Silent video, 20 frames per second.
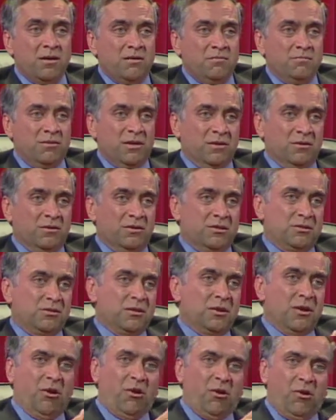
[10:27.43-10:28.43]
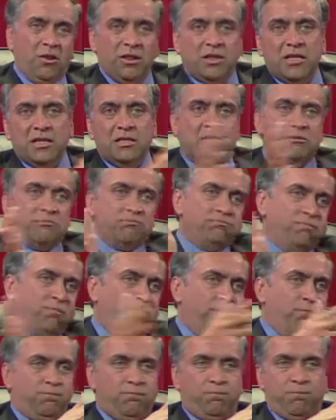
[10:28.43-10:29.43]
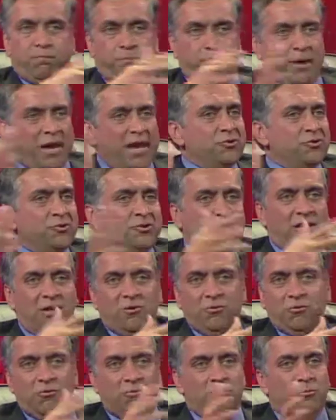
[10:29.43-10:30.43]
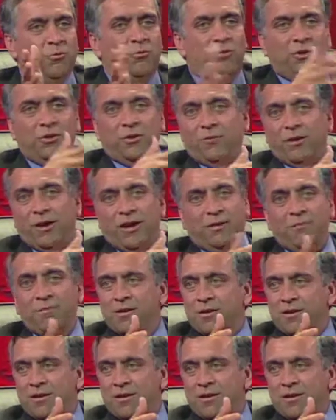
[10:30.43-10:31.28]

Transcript: because all these pages are going to move on the web,